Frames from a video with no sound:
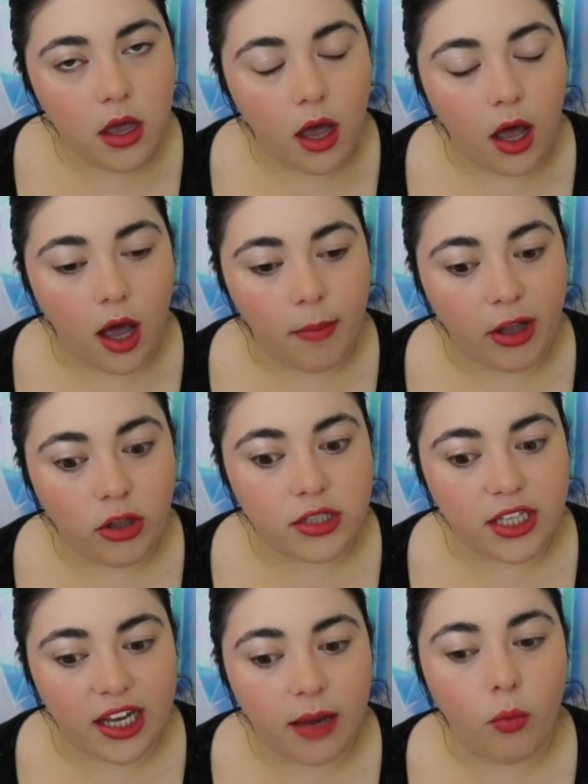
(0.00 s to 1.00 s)
Um, it
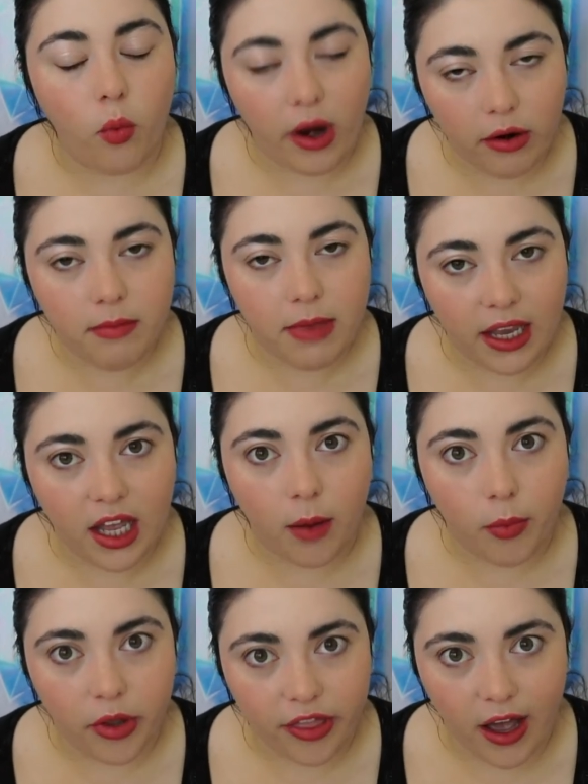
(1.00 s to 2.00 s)
looks like I'm wearing
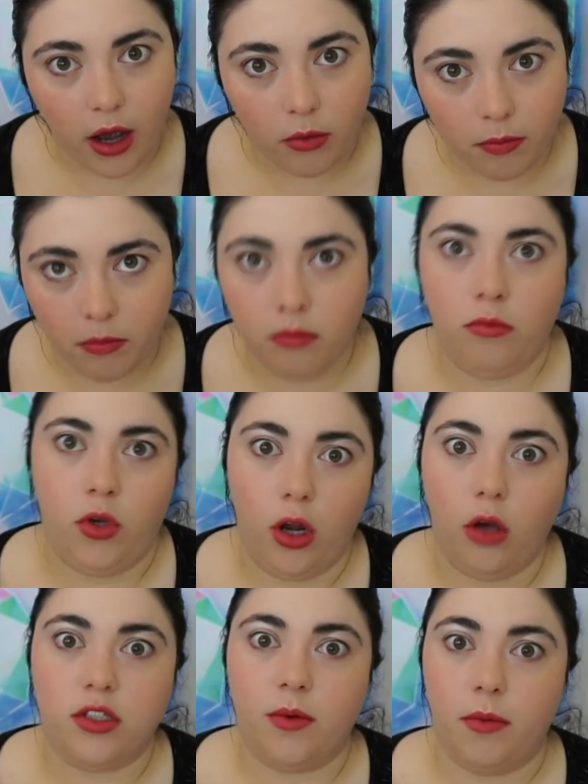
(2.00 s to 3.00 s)
makeup without, you
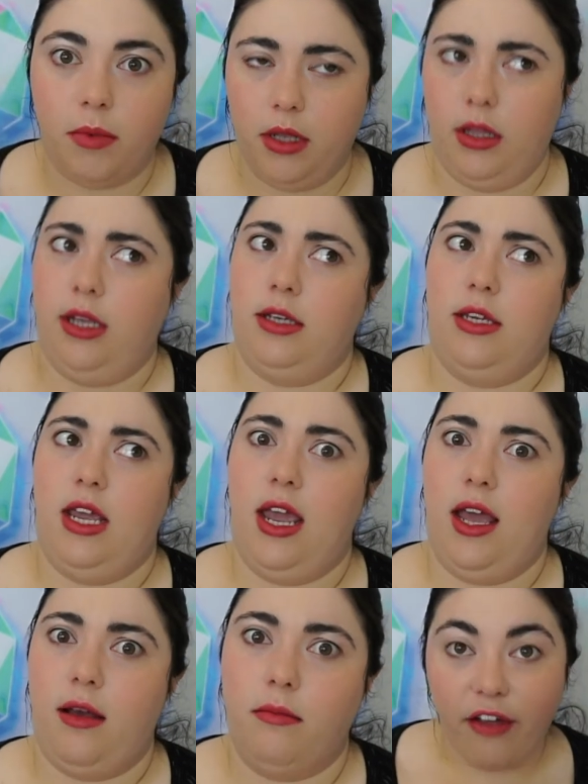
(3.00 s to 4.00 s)
know, someone being like, damn.